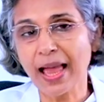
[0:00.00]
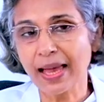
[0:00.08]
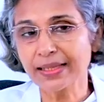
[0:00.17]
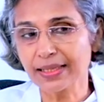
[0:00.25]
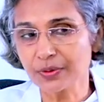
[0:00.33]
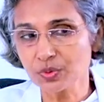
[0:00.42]

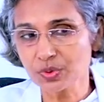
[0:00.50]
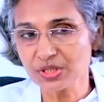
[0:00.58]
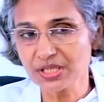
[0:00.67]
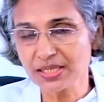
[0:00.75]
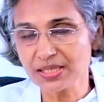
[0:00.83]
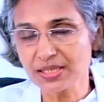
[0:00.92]
And now
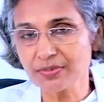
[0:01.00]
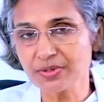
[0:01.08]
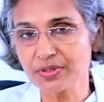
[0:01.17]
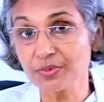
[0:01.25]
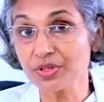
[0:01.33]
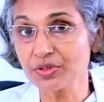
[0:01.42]
she is
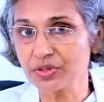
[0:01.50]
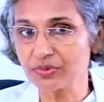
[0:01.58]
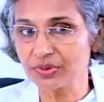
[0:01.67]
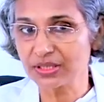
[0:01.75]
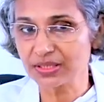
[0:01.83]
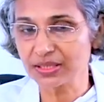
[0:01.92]
able to, because
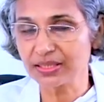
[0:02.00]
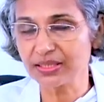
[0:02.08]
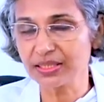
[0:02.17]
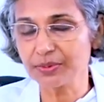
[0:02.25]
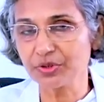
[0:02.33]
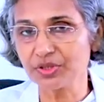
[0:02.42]
of this
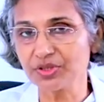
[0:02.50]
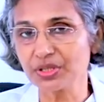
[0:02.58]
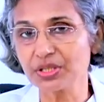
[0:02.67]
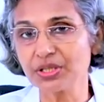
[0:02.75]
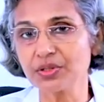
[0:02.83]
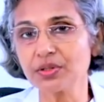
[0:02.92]
clinical
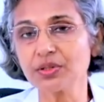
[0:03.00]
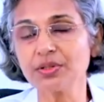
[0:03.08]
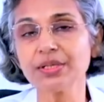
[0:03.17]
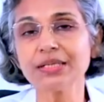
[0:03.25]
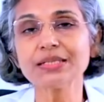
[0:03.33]
monitoring and all,